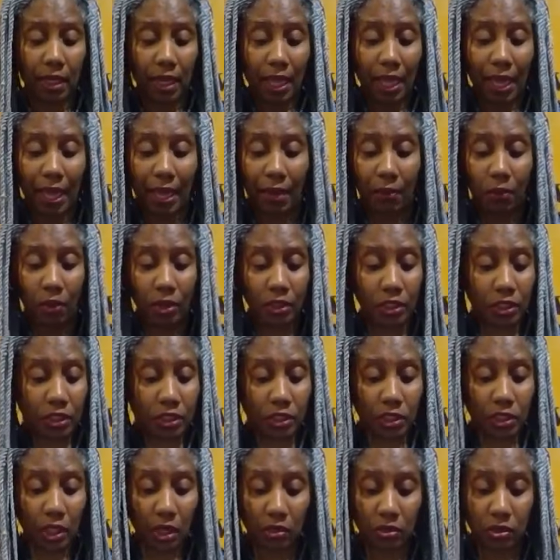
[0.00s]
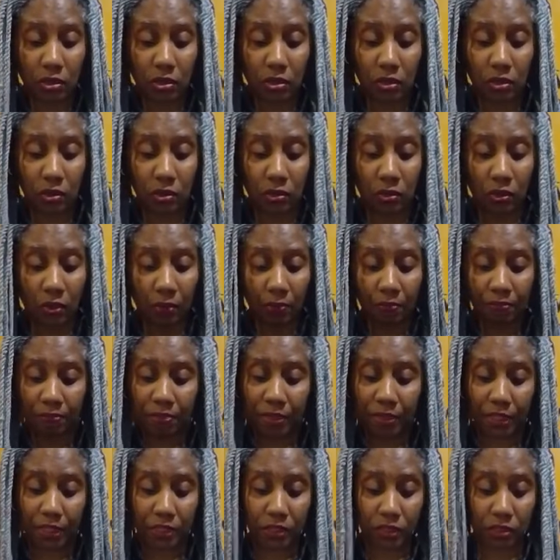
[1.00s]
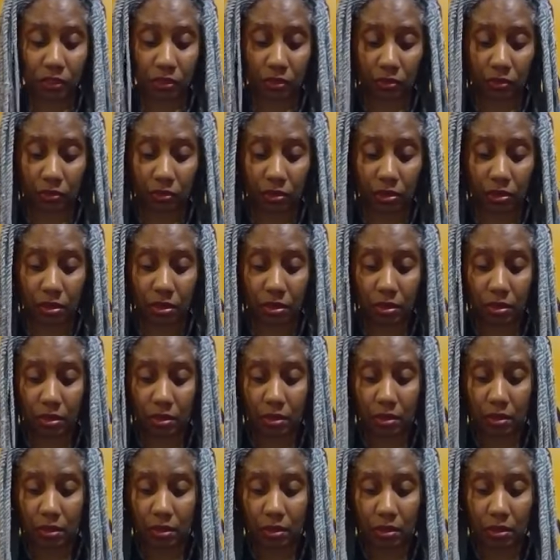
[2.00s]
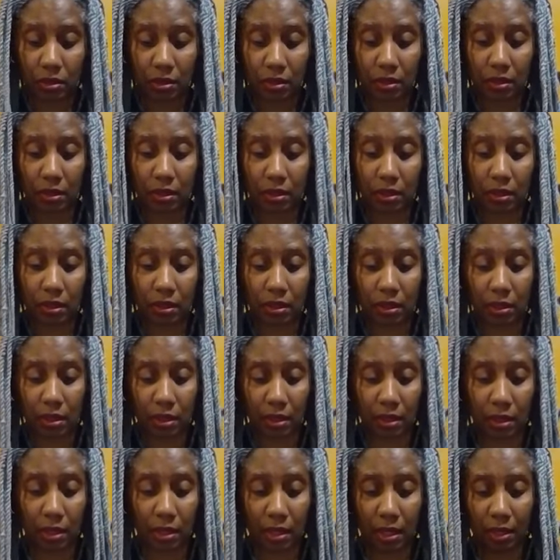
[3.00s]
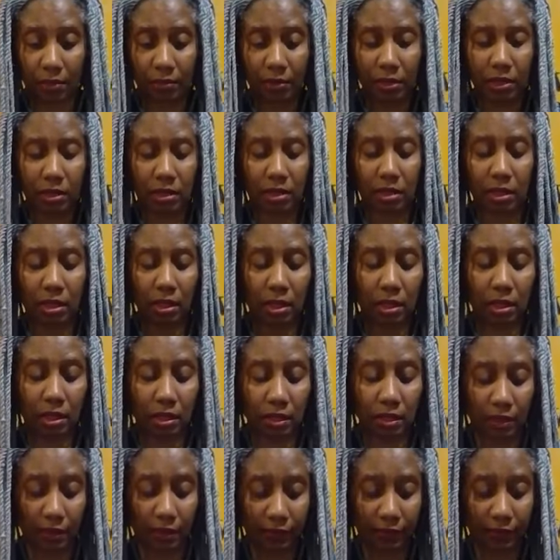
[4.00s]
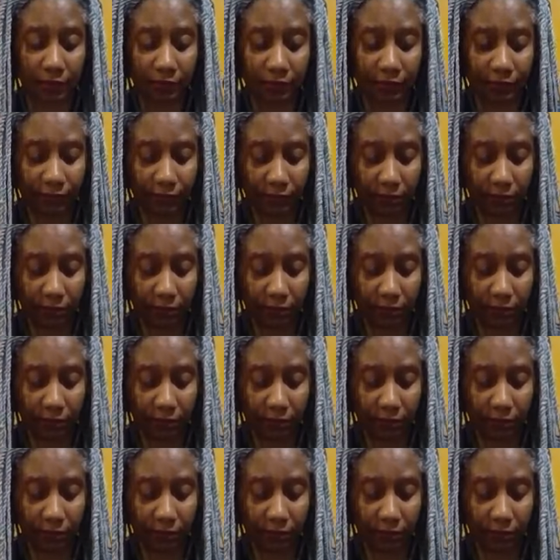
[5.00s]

I want to show you pictures, and I'm going to see if